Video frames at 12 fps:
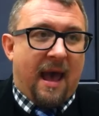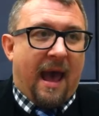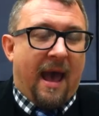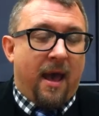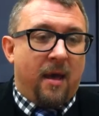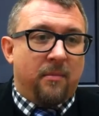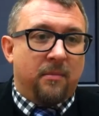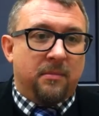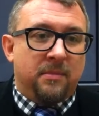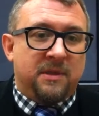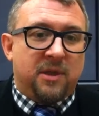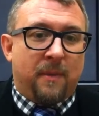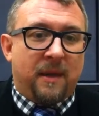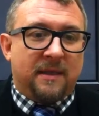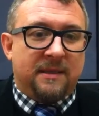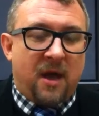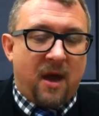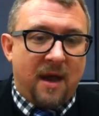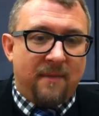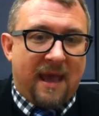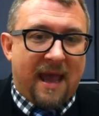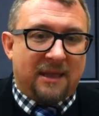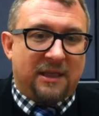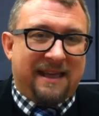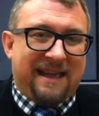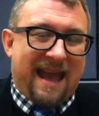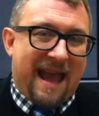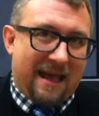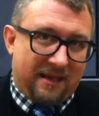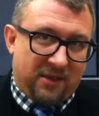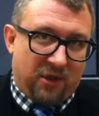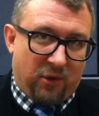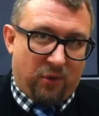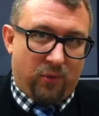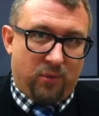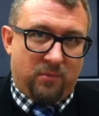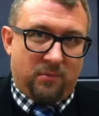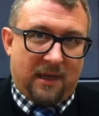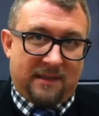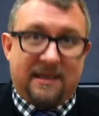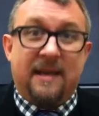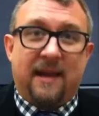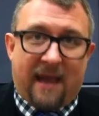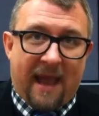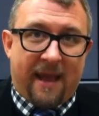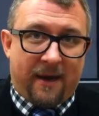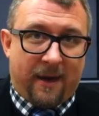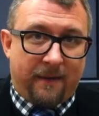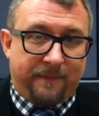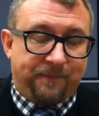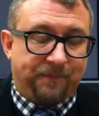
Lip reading: So by the time they actually get to a syndicator,